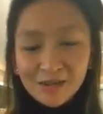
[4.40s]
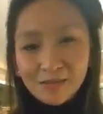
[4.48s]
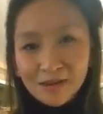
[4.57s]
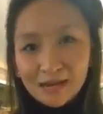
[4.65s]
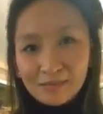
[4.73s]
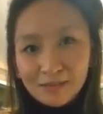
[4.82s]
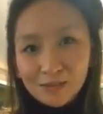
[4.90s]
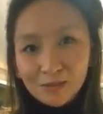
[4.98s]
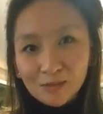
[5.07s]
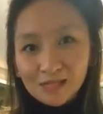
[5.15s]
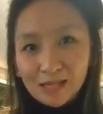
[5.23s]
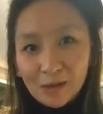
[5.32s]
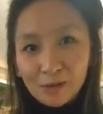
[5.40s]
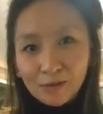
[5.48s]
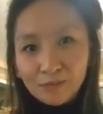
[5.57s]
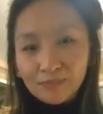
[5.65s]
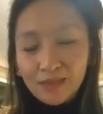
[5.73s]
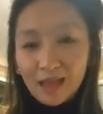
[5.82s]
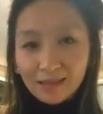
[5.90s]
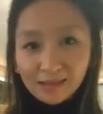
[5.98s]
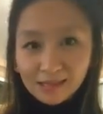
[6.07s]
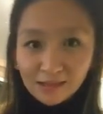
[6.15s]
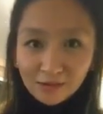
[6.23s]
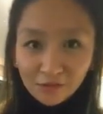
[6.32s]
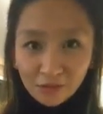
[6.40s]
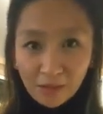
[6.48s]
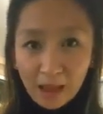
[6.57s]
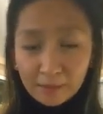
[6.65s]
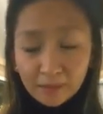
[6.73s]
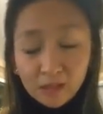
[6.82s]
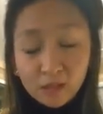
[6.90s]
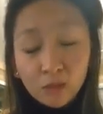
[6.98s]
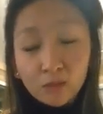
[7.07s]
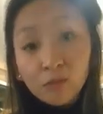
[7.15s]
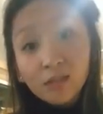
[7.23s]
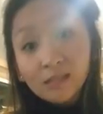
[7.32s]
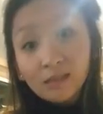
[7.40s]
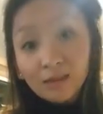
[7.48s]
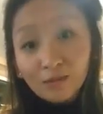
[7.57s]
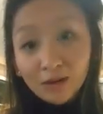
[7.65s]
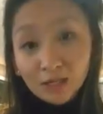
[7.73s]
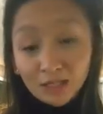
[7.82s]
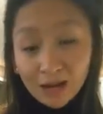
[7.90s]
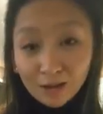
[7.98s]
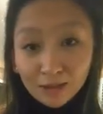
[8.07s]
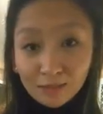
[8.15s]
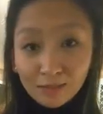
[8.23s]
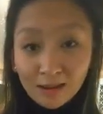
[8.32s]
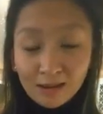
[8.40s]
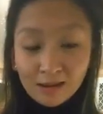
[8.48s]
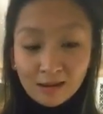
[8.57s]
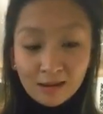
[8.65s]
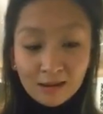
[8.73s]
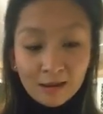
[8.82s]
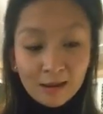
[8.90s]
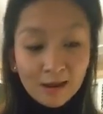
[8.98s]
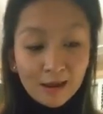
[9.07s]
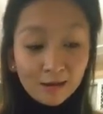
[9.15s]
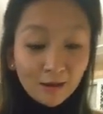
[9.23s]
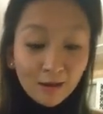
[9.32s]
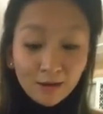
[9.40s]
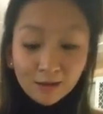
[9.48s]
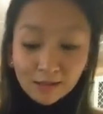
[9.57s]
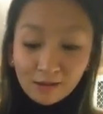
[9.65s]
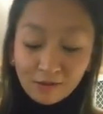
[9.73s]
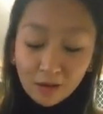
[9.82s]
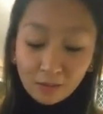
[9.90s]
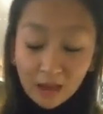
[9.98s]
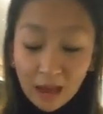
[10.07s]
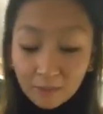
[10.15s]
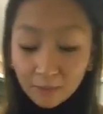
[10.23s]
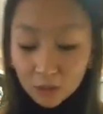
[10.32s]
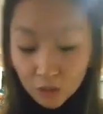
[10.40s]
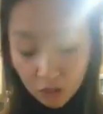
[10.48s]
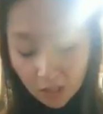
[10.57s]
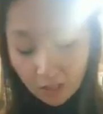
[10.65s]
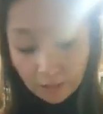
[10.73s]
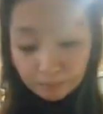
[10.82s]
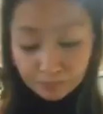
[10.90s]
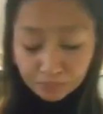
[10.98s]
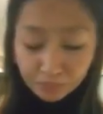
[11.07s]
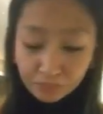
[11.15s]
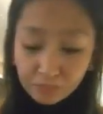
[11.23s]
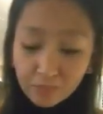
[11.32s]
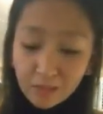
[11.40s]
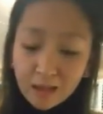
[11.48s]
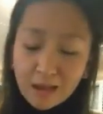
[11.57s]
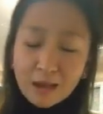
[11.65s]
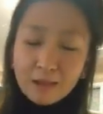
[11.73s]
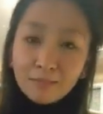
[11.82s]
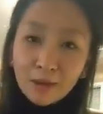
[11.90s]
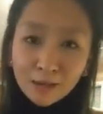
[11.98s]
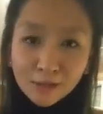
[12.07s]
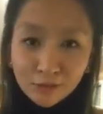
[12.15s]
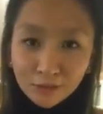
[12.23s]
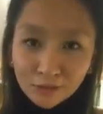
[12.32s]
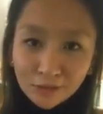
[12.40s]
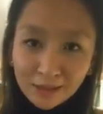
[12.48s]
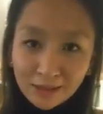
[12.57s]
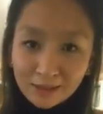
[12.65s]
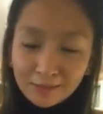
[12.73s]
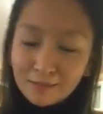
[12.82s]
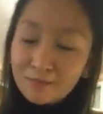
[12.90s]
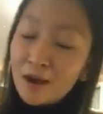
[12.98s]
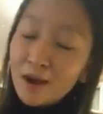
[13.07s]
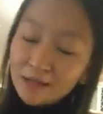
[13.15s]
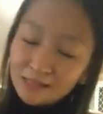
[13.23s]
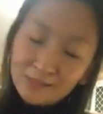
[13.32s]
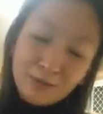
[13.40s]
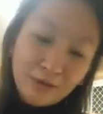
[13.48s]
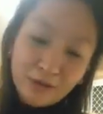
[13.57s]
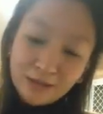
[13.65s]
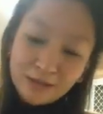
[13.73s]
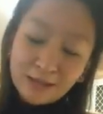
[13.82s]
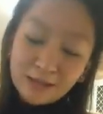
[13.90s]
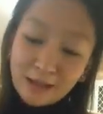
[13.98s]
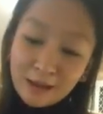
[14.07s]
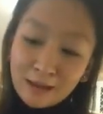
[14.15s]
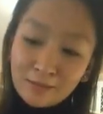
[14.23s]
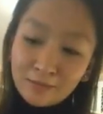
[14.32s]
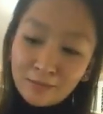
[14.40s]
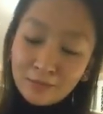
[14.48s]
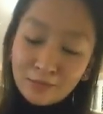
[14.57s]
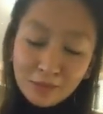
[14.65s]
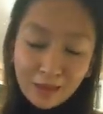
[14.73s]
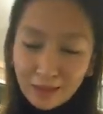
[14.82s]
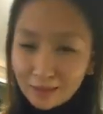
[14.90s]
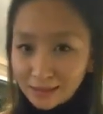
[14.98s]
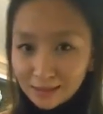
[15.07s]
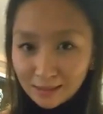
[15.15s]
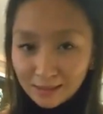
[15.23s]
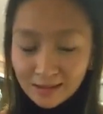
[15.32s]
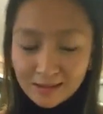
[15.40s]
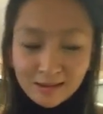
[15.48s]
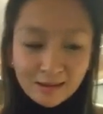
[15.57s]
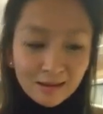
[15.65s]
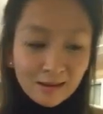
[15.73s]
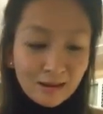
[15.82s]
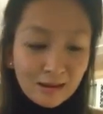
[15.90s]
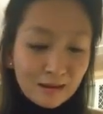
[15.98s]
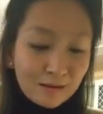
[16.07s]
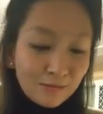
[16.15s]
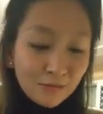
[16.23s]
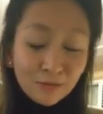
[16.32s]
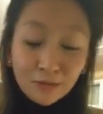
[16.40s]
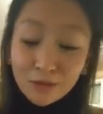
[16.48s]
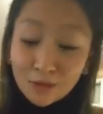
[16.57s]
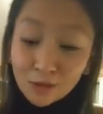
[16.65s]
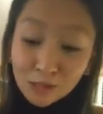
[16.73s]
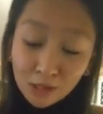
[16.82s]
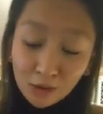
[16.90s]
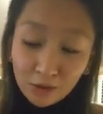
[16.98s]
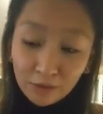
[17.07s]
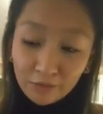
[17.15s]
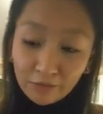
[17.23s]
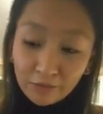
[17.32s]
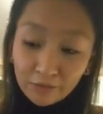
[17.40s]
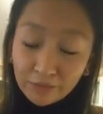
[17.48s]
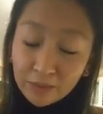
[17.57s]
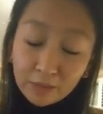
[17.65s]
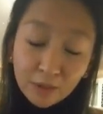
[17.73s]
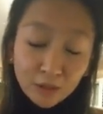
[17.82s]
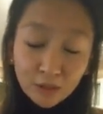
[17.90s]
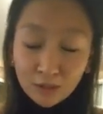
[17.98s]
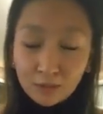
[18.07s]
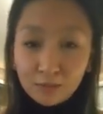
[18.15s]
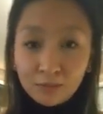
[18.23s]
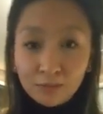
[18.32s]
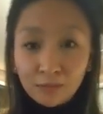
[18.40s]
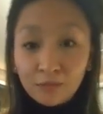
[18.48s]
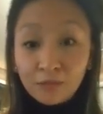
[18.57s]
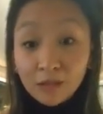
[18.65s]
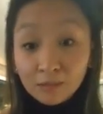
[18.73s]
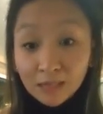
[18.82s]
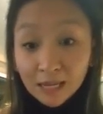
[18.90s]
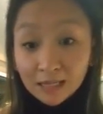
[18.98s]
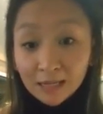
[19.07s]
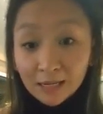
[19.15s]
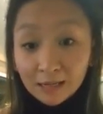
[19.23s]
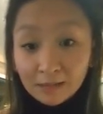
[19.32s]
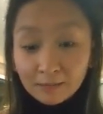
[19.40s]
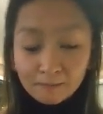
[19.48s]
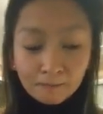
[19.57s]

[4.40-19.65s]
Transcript: So my name is Roselle. Allison from Happy Soul recently reached out to me and asked if I'd be happy to share um, my story, my experience um, with Allison um, through the use of Emotional Freedom Technique.